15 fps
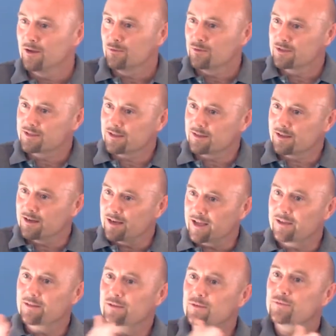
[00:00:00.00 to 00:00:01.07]
was that the
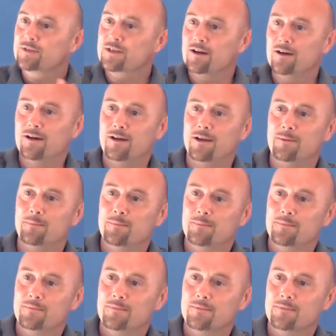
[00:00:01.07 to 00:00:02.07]
length of time